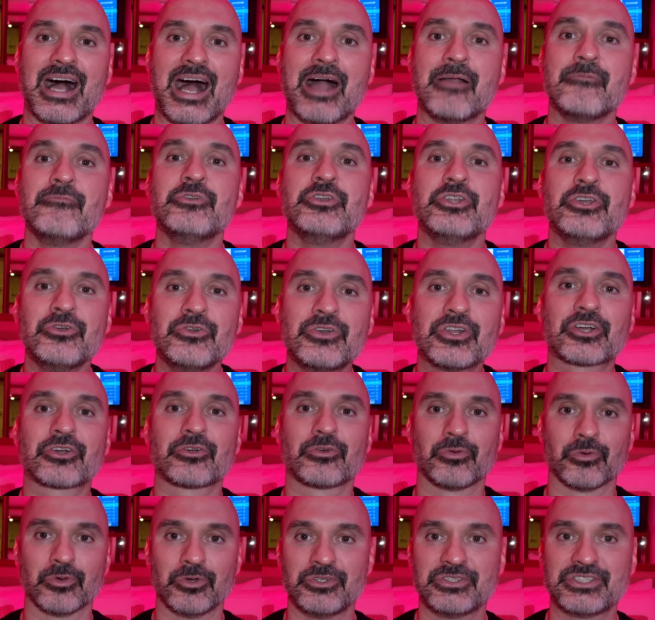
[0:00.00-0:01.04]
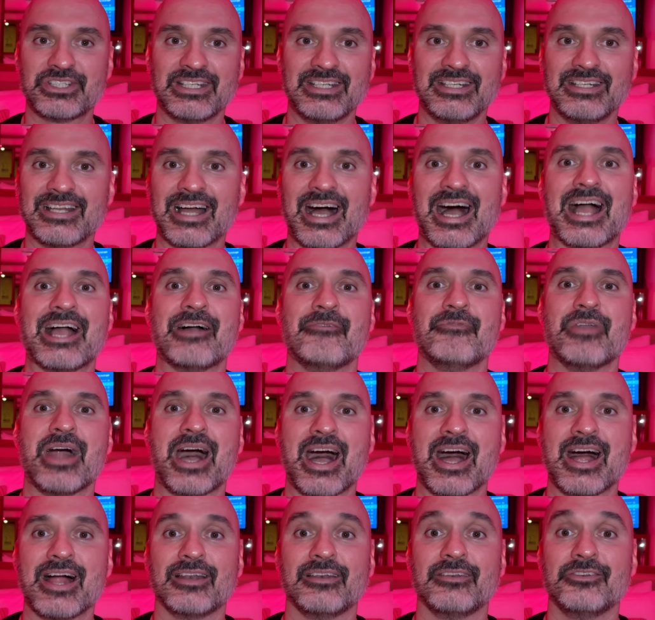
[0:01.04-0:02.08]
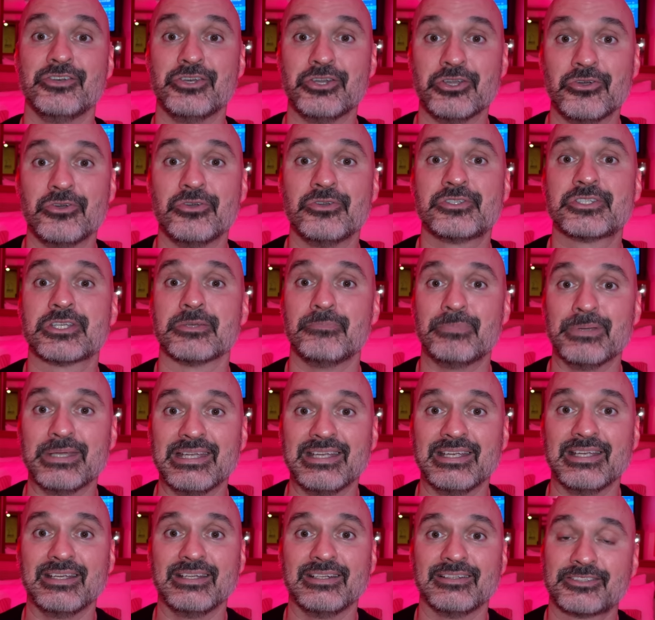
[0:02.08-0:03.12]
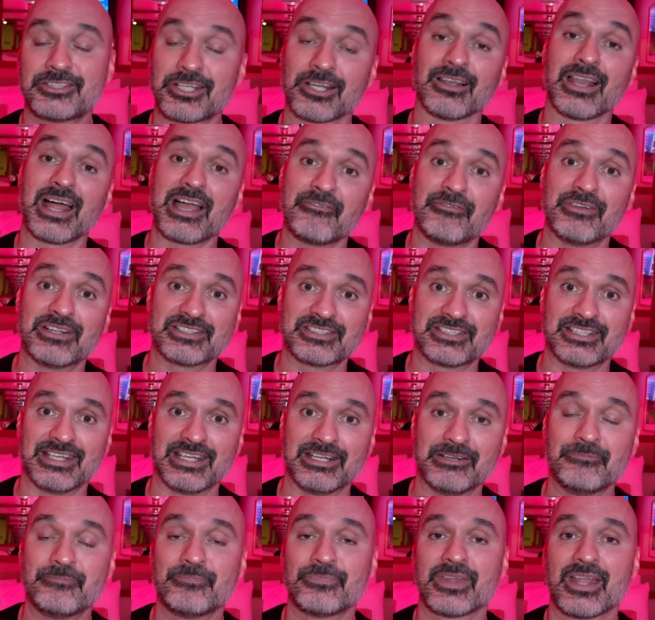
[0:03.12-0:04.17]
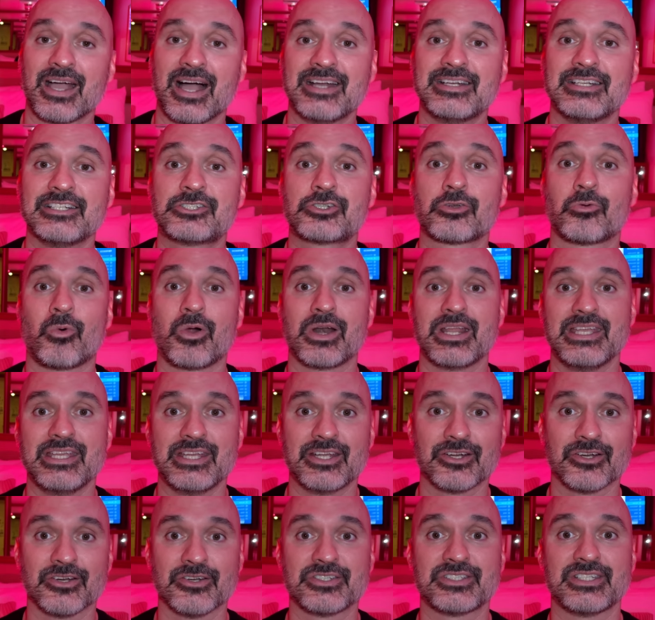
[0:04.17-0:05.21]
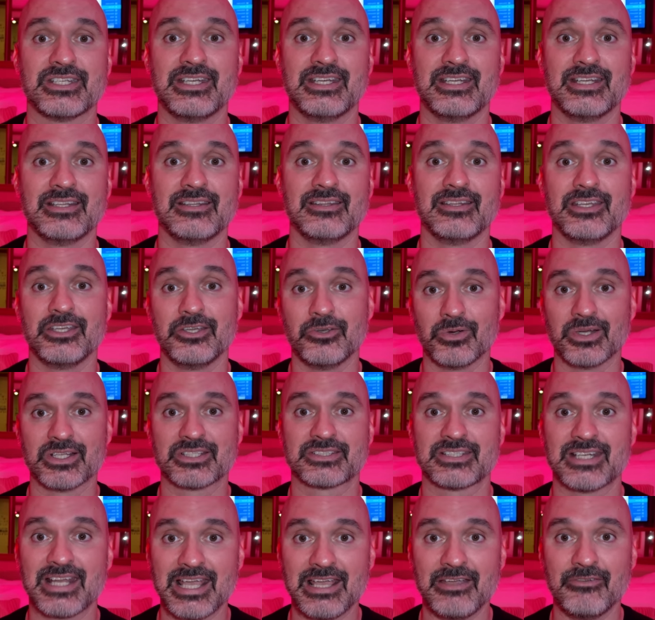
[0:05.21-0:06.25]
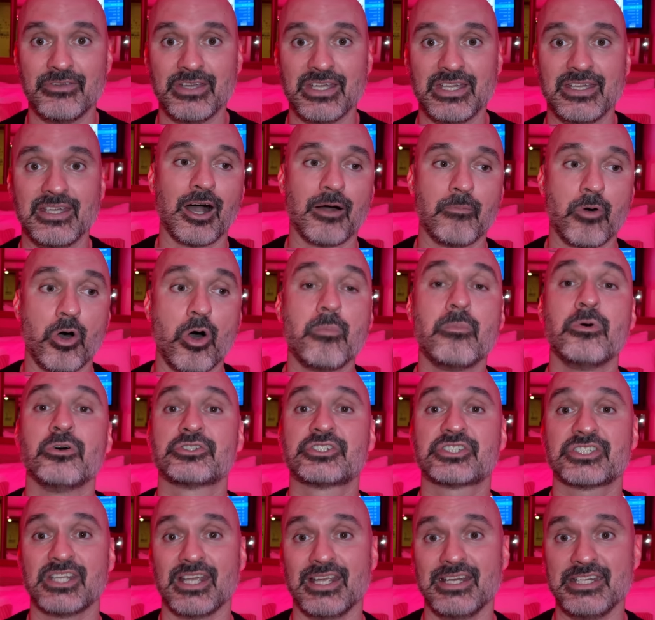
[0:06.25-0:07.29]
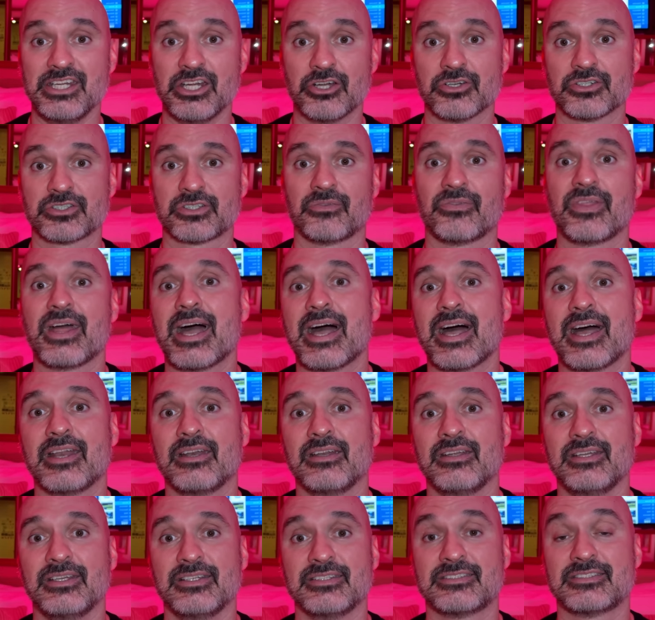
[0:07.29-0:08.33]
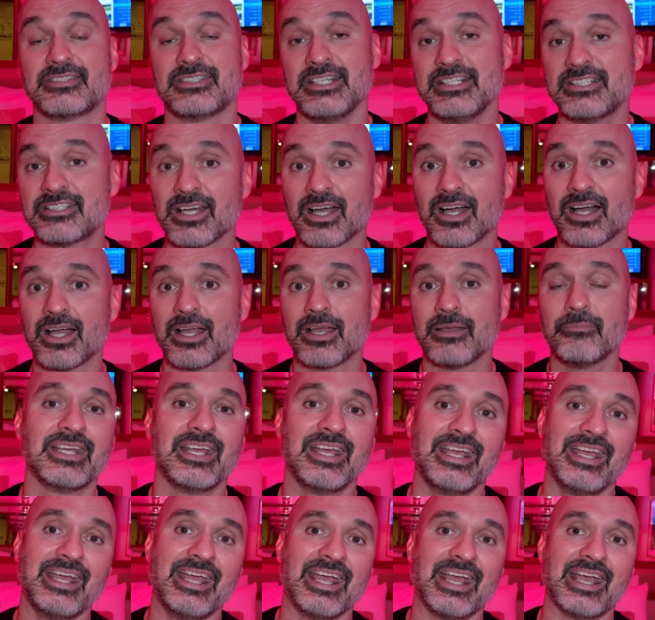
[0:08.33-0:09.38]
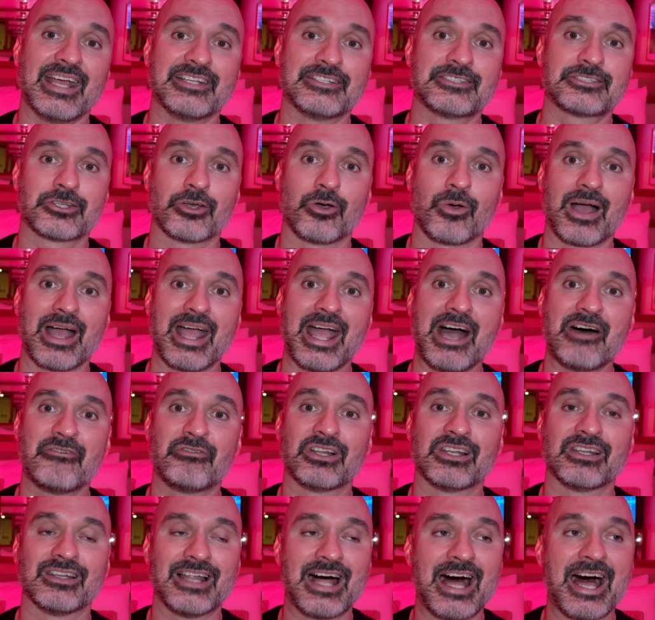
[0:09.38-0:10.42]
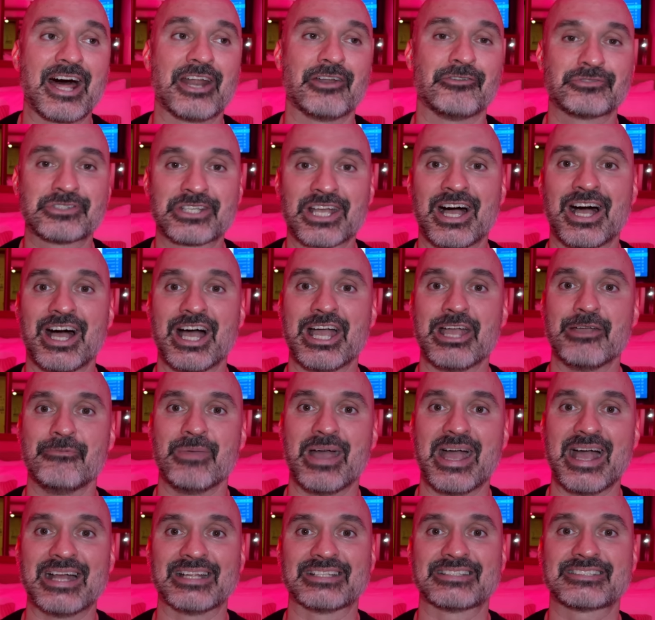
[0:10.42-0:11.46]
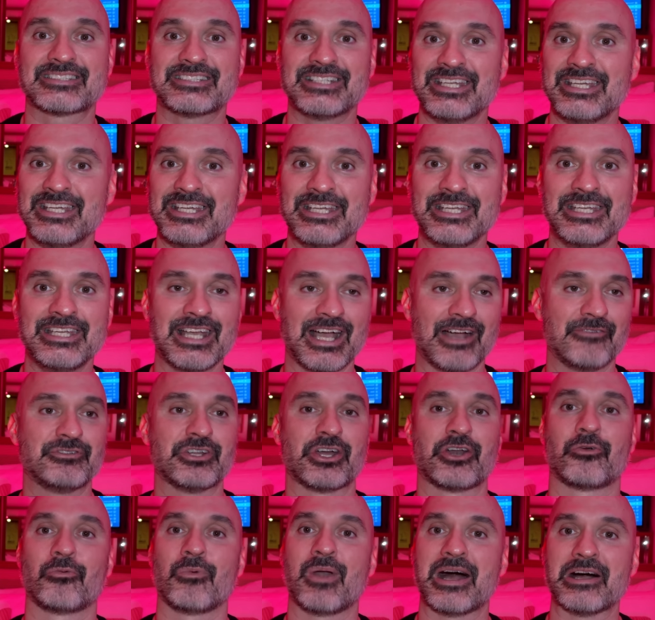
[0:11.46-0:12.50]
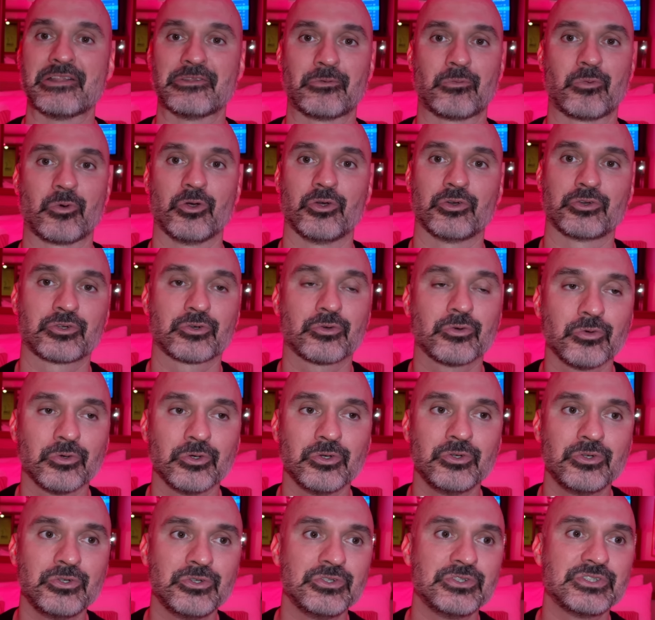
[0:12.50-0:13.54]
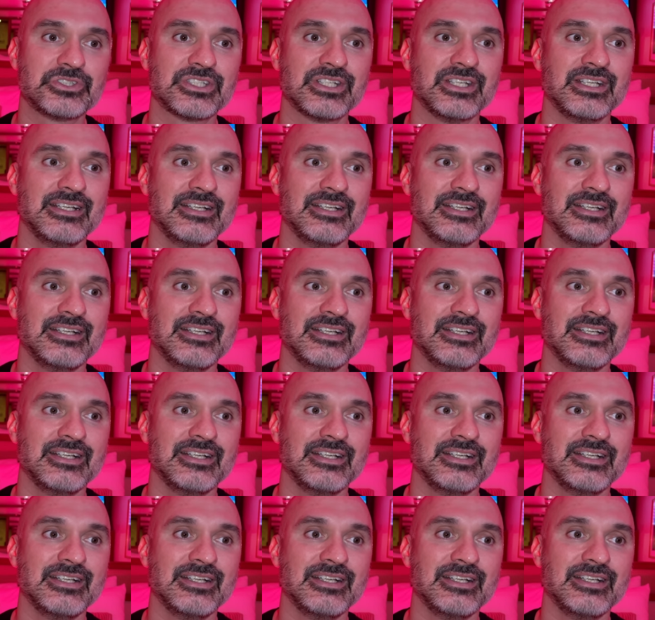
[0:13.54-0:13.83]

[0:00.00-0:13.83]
I'm new to cruising, I am not new to being to life at sea. I did 20 years in the US Navy. Almost 10 years of that is sea time. And so I have a lot of time at sea. I've done around the world cruise.